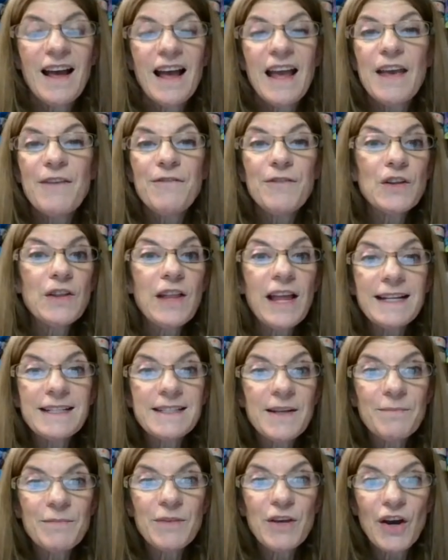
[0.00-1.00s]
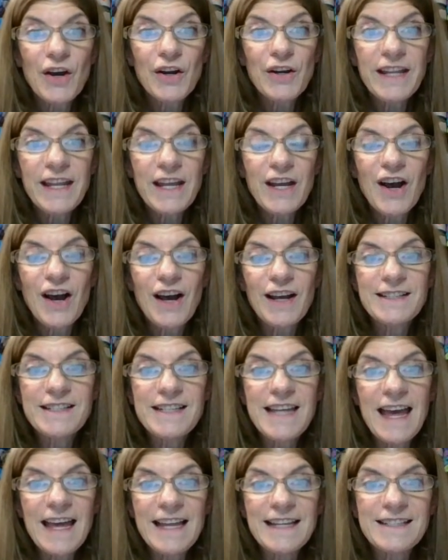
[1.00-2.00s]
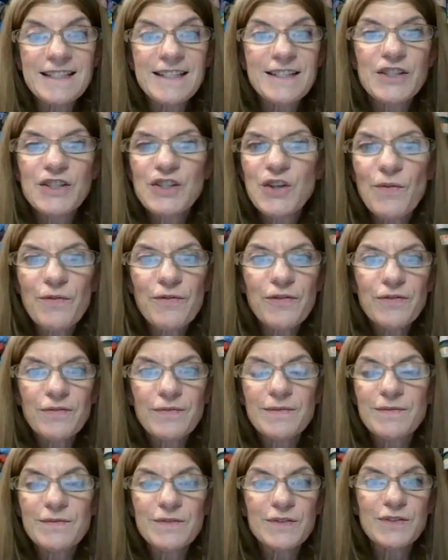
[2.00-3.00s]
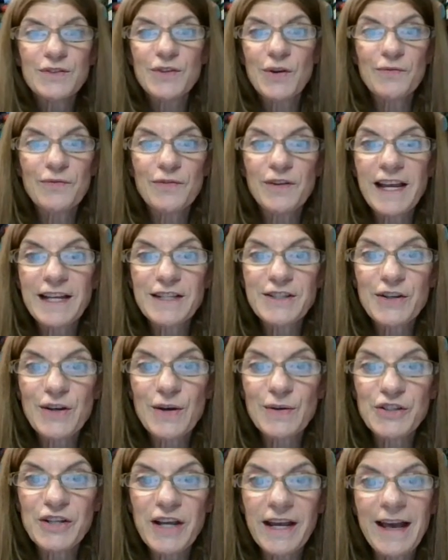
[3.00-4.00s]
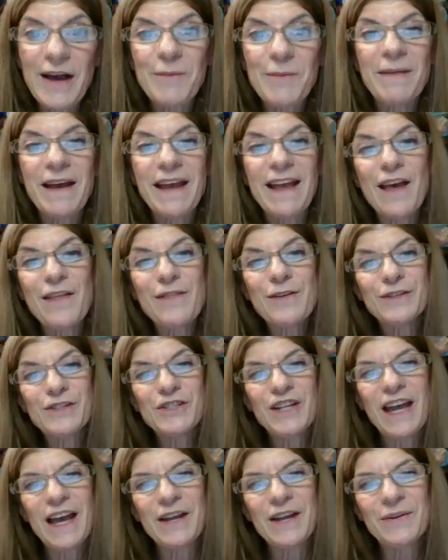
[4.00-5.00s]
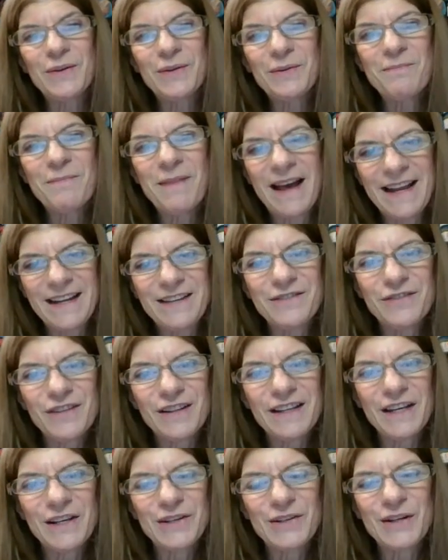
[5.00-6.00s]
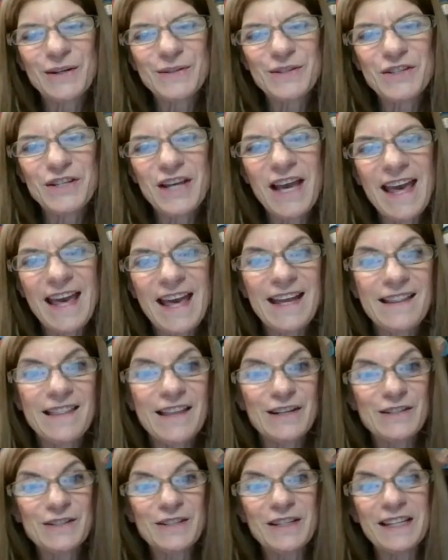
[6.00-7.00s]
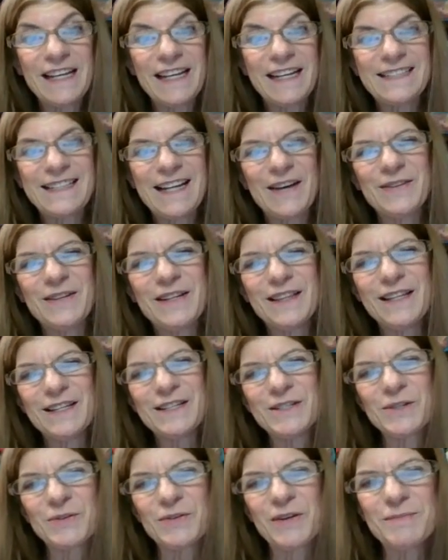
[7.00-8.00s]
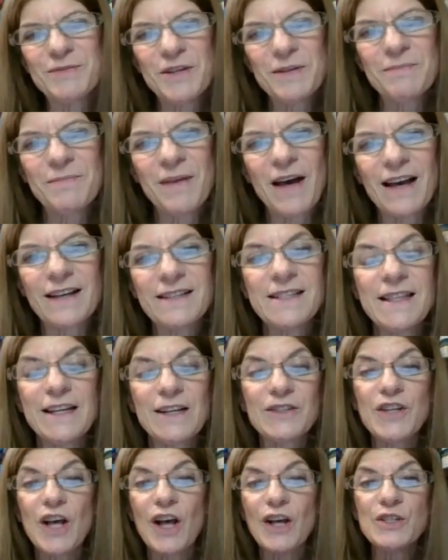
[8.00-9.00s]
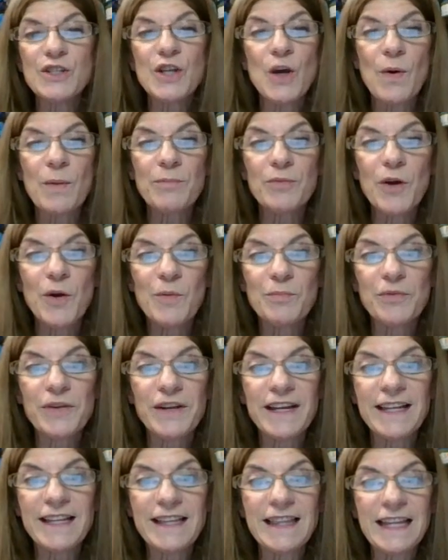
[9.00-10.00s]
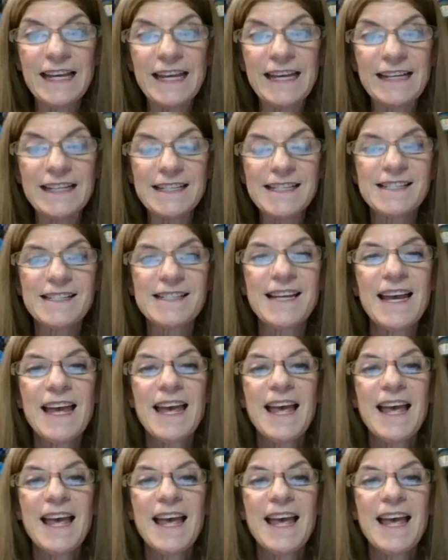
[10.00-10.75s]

If you'd like some yarny content, don't forget to go check out my other channel, Mindfully Crocheted. There's a link down in the description box, and there's also appropriate links